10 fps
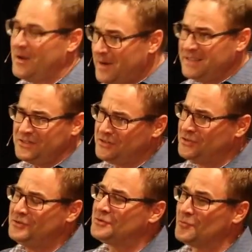I might
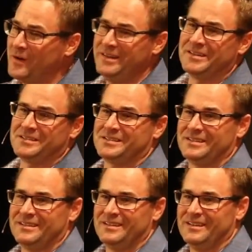just choose to
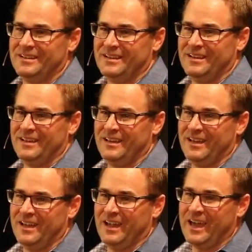witness.
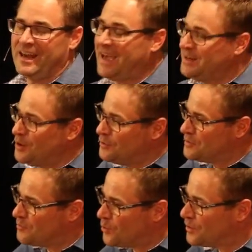And I know
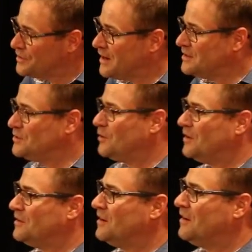the more that I do
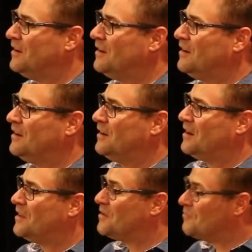it,
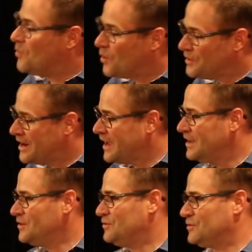and the more that I
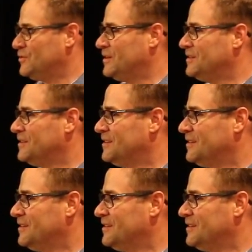get used to it,